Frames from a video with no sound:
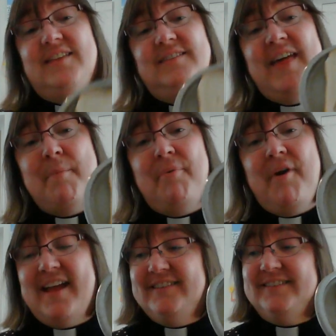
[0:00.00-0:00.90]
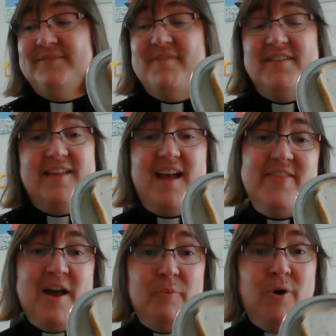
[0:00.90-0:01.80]
To that bread
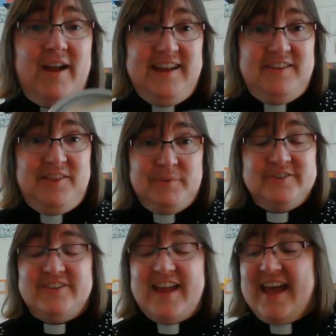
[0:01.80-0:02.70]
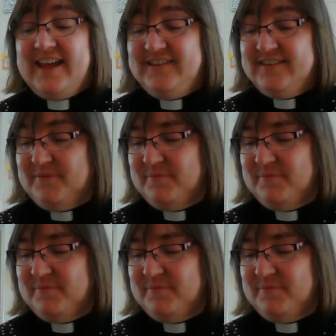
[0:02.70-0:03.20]
and that wine that was shared.